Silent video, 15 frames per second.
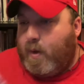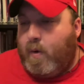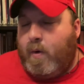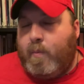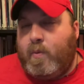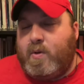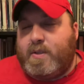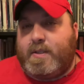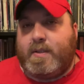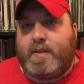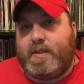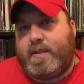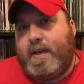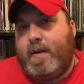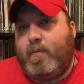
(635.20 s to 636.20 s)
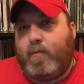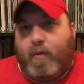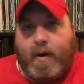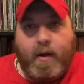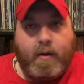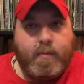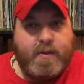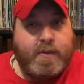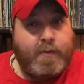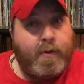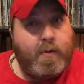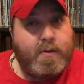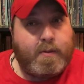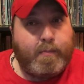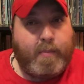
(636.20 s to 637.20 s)
almost in the same realm as
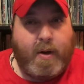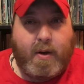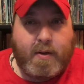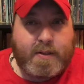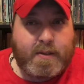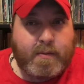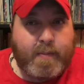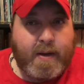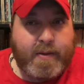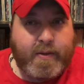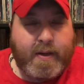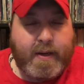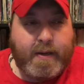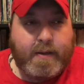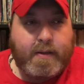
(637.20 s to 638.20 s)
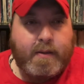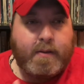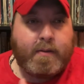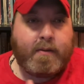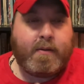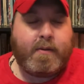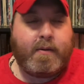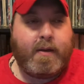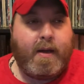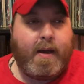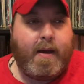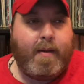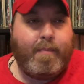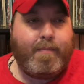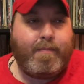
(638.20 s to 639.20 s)
frozen balsam, I think.
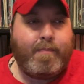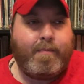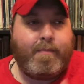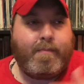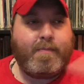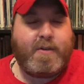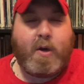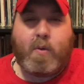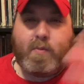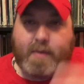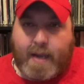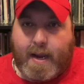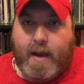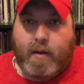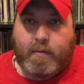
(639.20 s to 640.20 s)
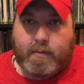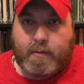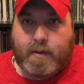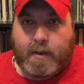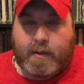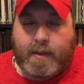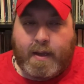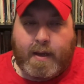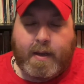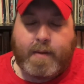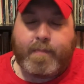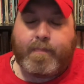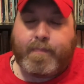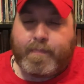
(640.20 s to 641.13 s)
Um, toned down a lot.